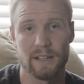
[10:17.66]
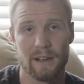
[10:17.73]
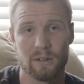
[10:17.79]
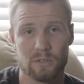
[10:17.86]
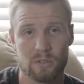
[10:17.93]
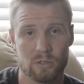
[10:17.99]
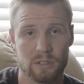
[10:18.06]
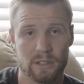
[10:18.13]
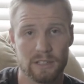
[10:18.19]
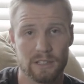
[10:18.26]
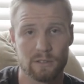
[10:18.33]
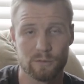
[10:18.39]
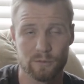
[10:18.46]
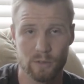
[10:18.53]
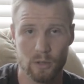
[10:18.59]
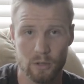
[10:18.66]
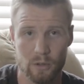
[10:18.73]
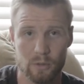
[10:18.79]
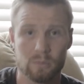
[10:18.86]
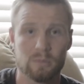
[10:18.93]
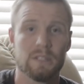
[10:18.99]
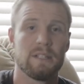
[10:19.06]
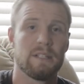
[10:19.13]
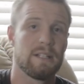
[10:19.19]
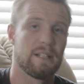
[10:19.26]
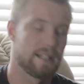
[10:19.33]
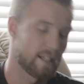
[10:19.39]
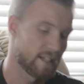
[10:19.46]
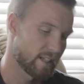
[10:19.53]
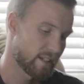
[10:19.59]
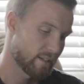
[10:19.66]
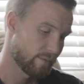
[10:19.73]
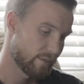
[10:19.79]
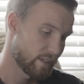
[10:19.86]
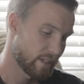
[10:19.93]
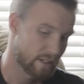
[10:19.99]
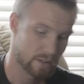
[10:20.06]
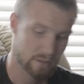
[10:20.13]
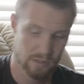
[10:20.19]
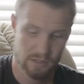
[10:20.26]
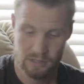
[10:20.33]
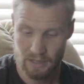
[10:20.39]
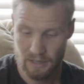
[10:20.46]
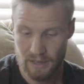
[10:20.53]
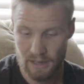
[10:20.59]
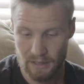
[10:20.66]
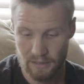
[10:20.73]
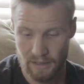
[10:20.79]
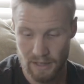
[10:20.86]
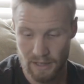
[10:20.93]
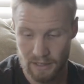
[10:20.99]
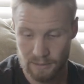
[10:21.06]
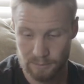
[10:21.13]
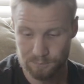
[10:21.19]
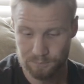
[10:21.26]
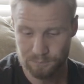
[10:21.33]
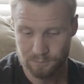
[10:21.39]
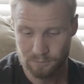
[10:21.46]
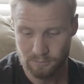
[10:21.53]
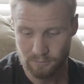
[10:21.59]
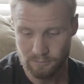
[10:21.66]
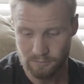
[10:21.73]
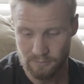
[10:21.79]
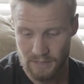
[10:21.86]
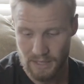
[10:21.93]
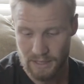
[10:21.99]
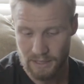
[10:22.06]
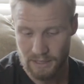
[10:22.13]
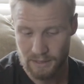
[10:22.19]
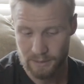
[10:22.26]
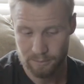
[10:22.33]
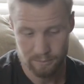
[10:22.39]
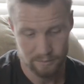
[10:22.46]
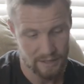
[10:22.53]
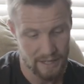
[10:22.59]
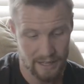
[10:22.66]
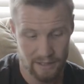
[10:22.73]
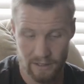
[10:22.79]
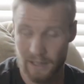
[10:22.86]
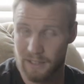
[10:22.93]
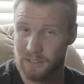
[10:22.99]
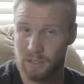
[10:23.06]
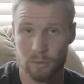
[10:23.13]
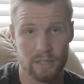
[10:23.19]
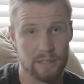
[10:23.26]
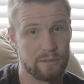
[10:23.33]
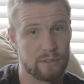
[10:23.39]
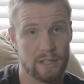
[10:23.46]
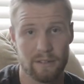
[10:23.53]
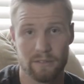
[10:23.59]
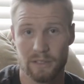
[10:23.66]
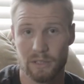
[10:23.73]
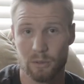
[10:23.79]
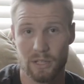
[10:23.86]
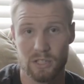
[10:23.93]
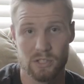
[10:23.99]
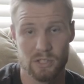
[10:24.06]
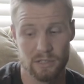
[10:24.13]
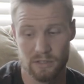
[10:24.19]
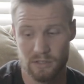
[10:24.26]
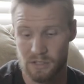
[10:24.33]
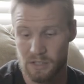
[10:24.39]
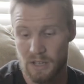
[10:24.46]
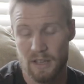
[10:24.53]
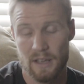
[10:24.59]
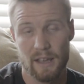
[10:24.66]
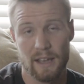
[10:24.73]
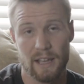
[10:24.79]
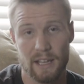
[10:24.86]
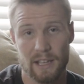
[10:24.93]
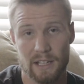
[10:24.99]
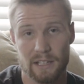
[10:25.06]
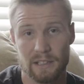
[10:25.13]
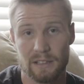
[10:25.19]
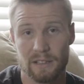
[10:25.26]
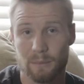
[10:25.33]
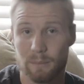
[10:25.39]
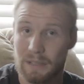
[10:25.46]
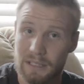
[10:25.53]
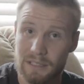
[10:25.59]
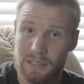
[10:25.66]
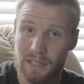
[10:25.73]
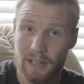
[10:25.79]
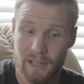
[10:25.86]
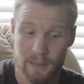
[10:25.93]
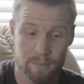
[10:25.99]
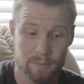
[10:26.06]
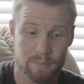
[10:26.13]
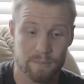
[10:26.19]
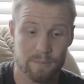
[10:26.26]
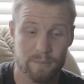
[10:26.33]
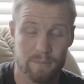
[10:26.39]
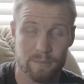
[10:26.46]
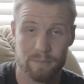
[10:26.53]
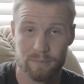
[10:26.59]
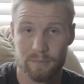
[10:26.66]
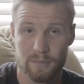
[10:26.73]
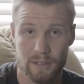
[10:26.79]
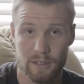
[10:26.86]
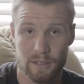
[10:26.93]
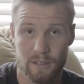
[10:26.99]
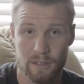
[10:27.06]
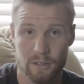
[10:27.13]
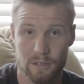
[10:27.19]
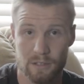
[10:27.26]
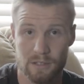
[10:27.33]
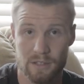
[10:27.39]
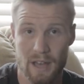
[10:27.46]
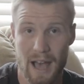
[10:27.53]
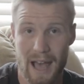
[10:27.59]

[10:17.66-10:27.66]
outdoor and photo videos. And then, yeah, ask away if you have any questions. And in the meantime, here is the